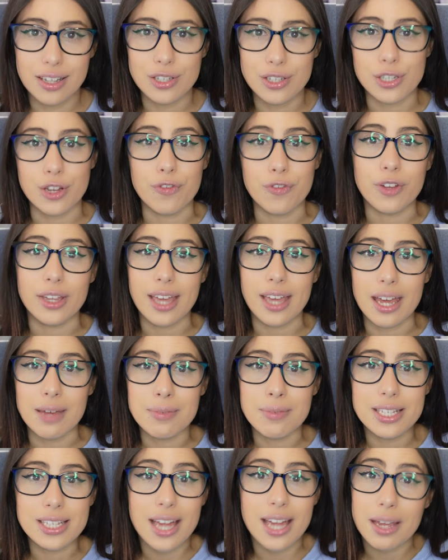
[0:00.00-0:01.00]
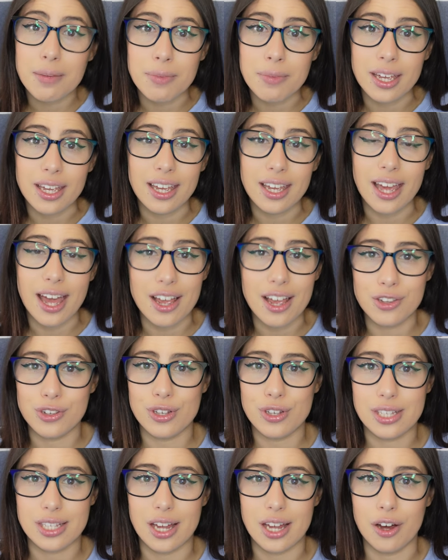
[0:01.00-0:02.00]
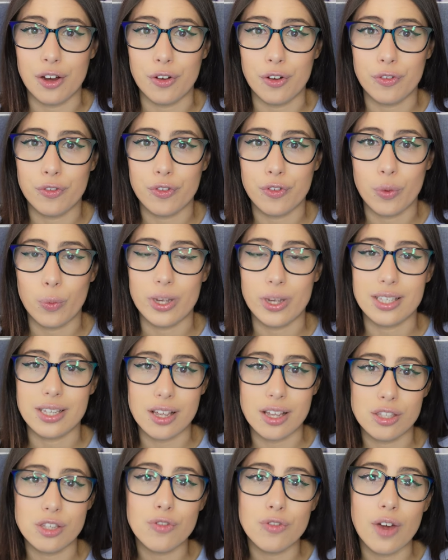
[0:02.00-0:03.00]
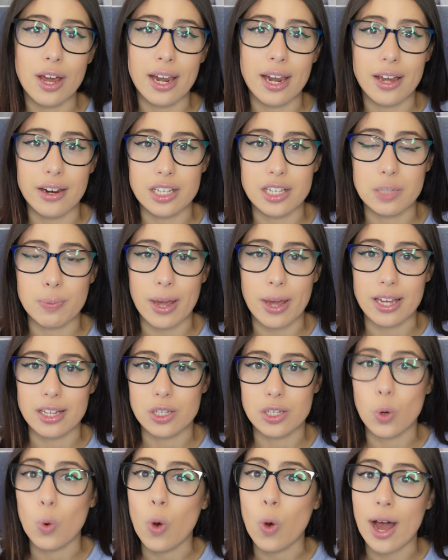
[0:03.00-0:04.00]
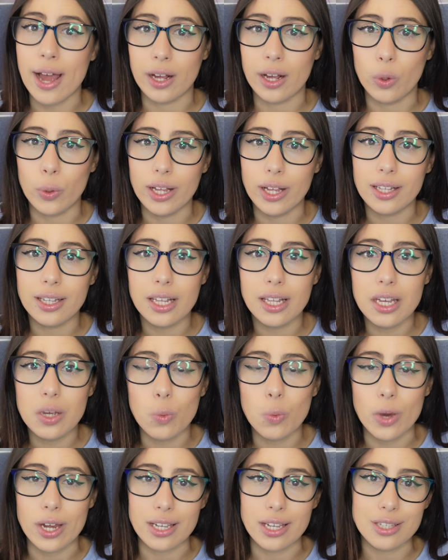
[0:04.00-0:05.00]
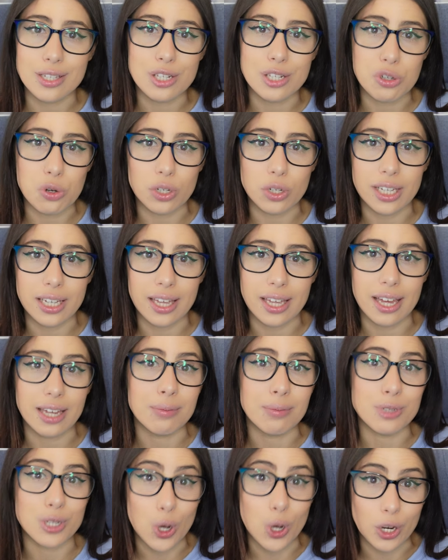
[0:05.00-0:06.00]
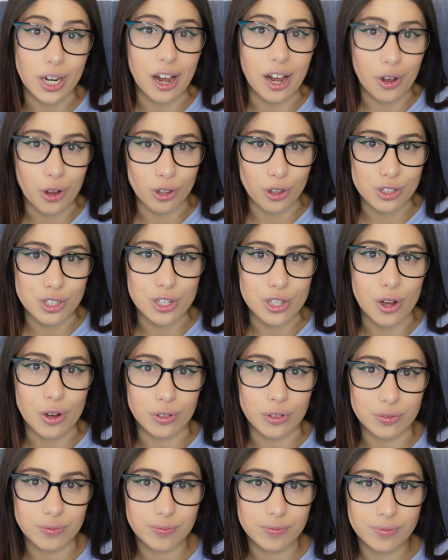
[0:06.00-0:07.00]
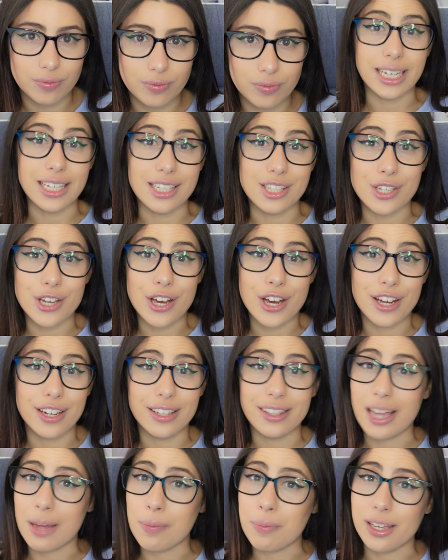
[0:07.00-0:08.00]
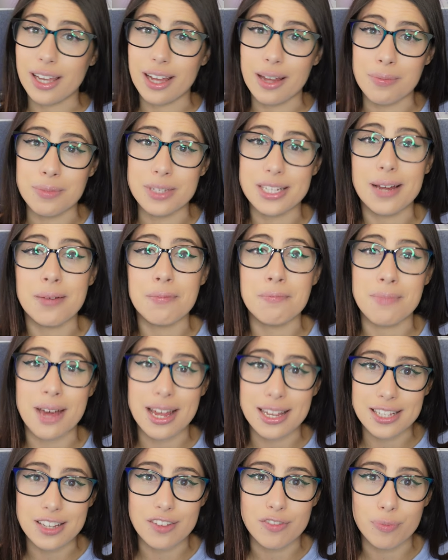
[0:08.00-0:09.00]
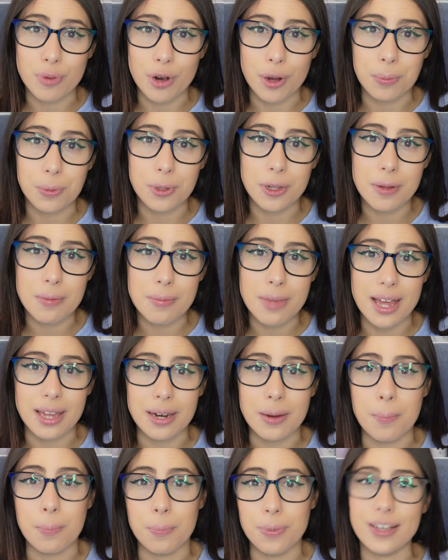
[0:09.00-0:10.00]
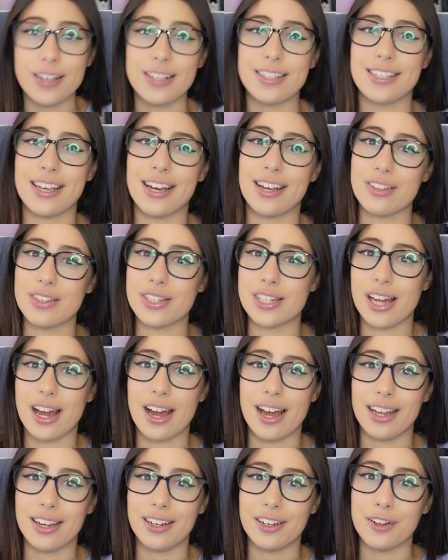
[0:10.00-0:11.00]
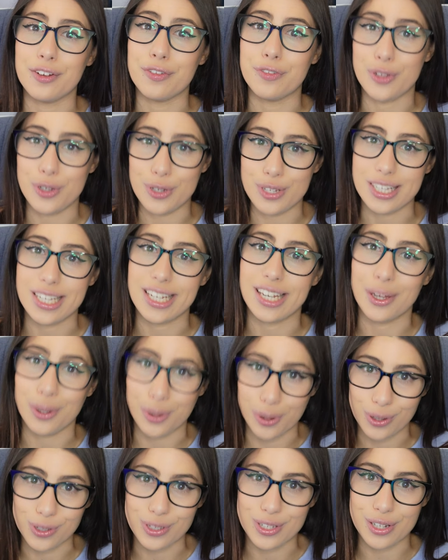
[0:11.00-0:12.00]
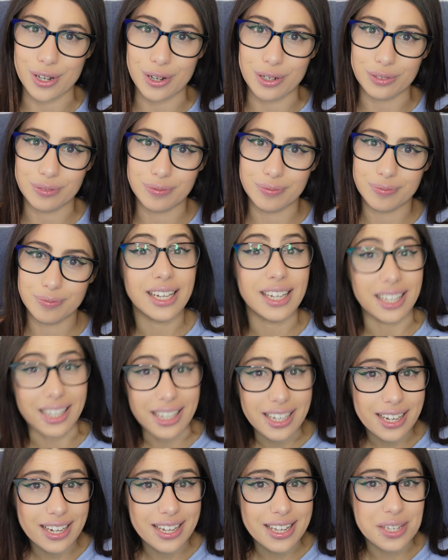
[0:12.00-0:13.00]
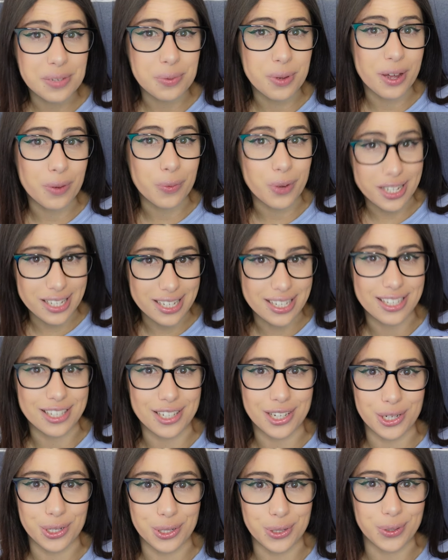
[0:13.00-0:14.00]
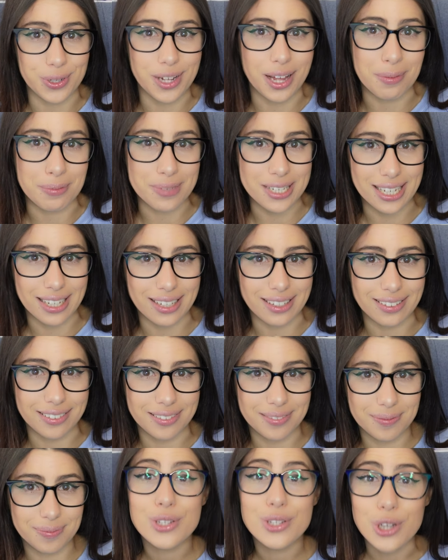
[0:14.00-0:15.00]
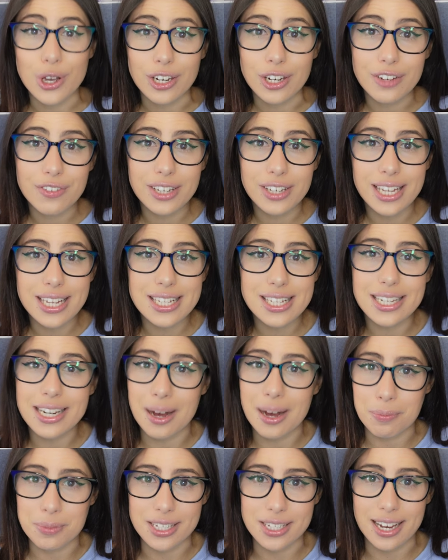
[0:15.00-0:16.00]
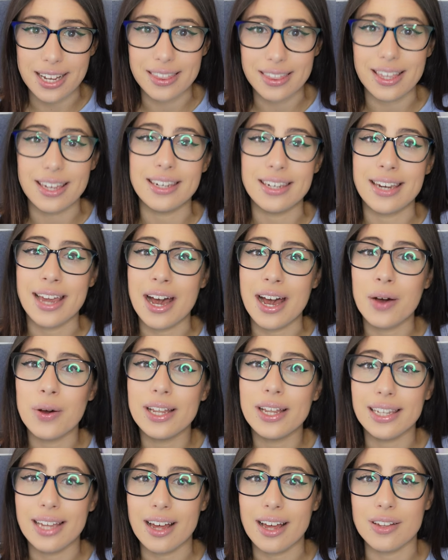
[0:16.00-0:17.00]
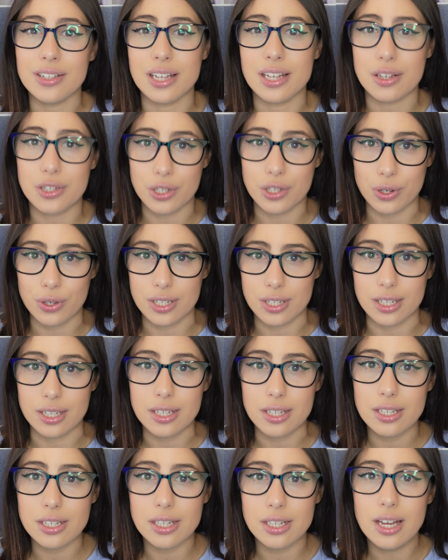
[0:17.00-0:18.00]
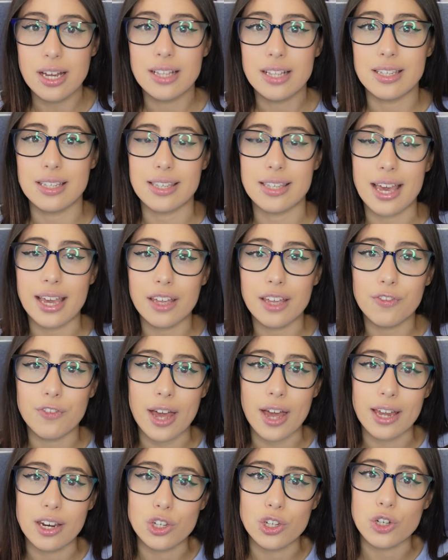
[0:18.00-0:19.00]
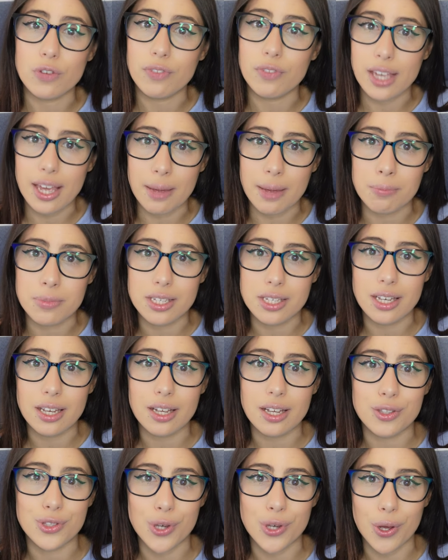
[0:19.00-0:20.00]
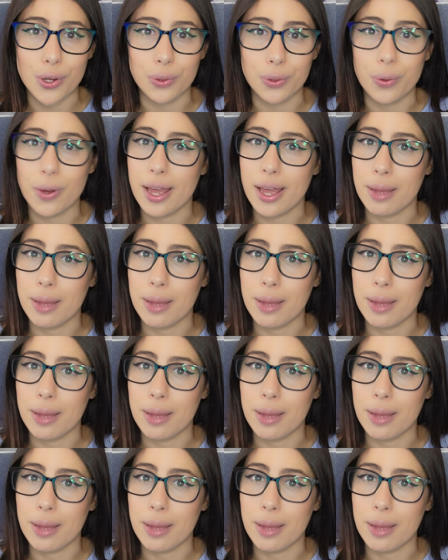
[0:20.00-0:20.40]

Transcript: So for gamers like me and yourself, we tend to run out of space quite quickly when installing games on our console. In turn, that becomes a massive problem and a big downside of using a console. Here is where Western Digital comes in. Sony released an update that now allows us users to take advantage of the empty internal